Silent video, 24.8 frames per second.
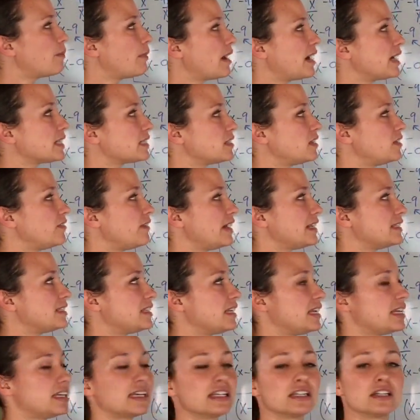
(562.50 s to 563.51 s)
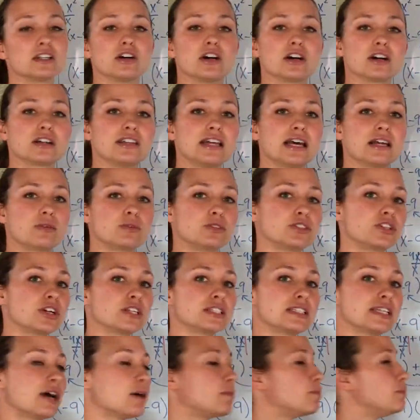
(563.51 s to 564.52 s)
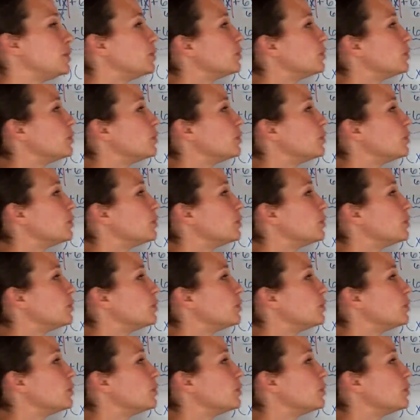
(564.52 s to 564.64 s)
a positive 18, and look, that turns out